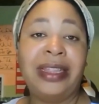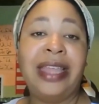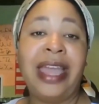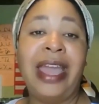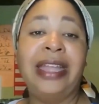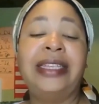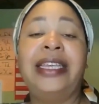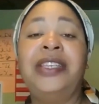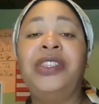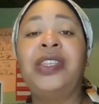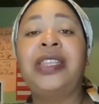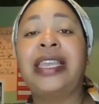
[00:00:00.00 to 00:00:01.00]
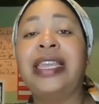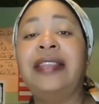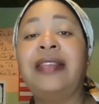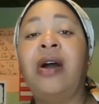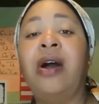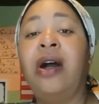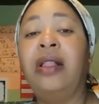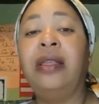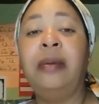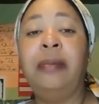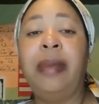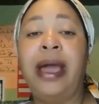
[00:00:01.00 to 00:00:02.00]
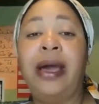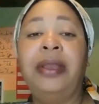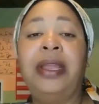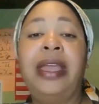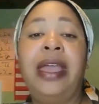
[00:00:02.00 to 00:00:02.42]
that teaches kids all about